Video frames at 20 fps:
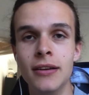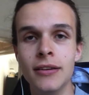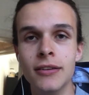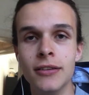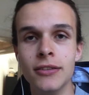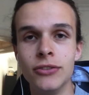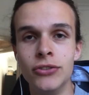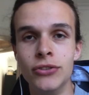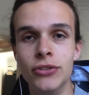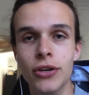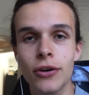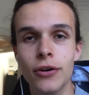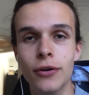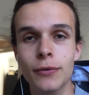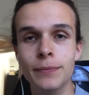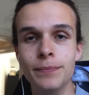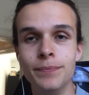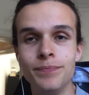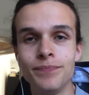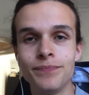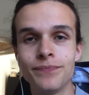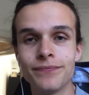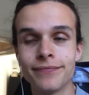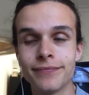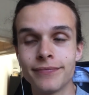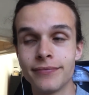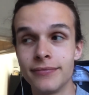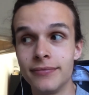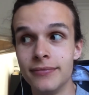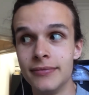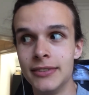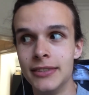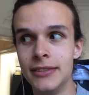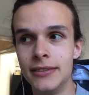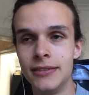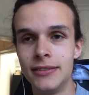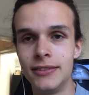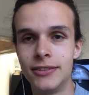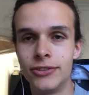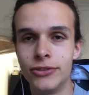So,
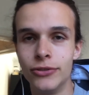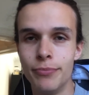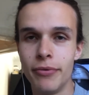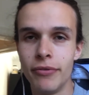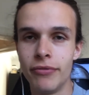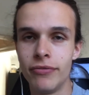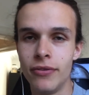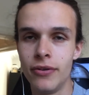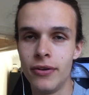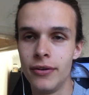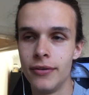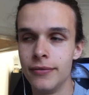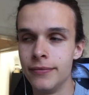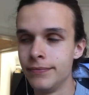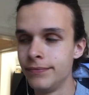should be fun.